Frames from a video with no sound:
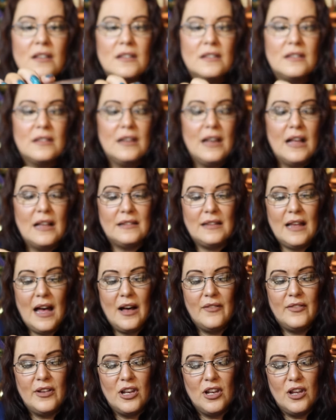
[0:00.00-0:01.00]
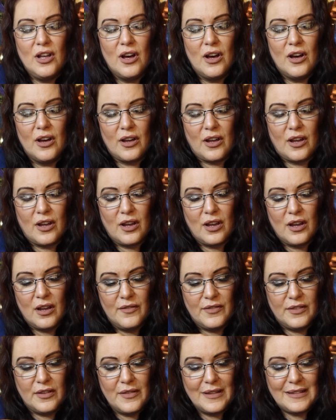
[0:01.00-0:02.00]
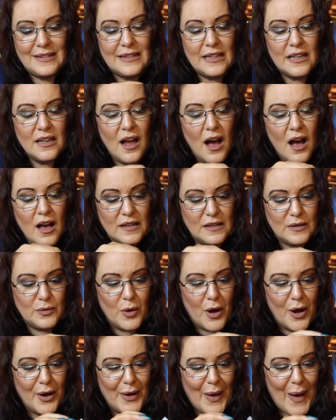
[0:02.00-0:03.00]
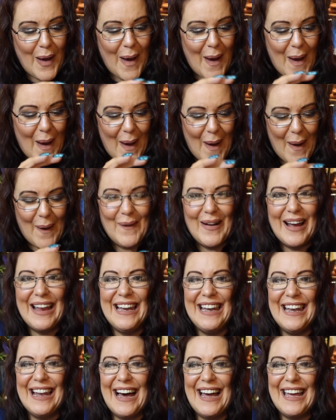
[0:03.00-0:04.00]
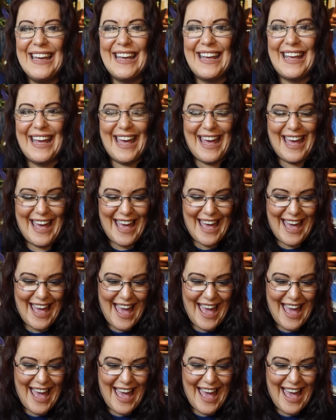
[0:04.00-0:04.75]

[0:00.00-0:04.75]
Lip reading: So let's have a look. So this is the last one. Oh, I like it.